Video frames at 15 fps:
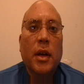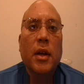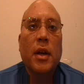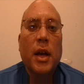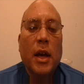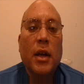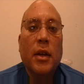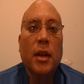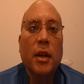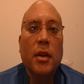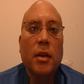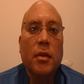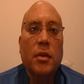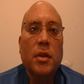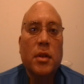
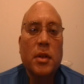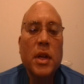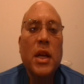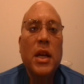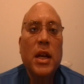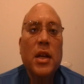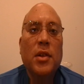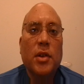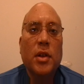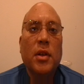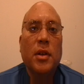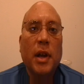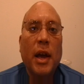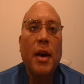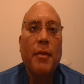you, are uh,
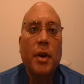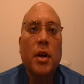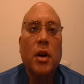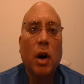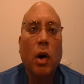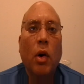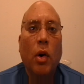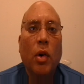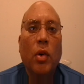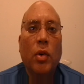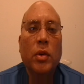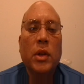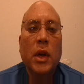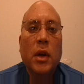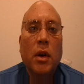sneezing, having
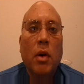cold,